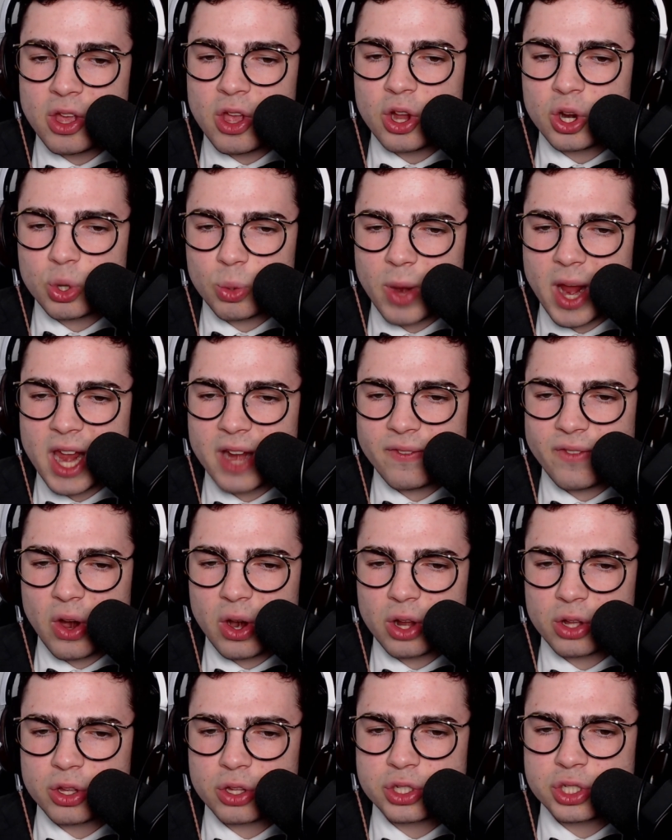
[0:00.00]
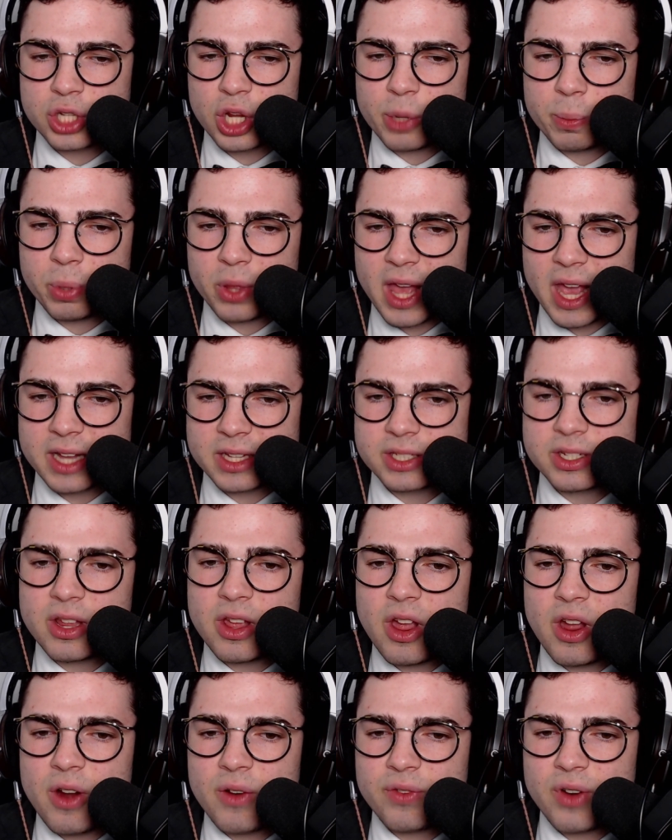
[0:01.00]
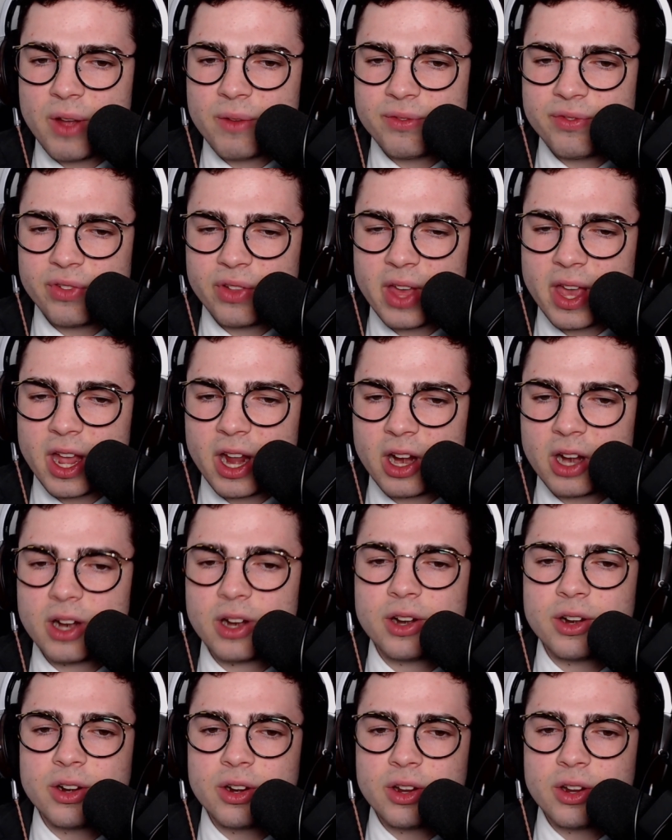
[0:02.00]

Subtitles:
Great vertical suplex from Flair.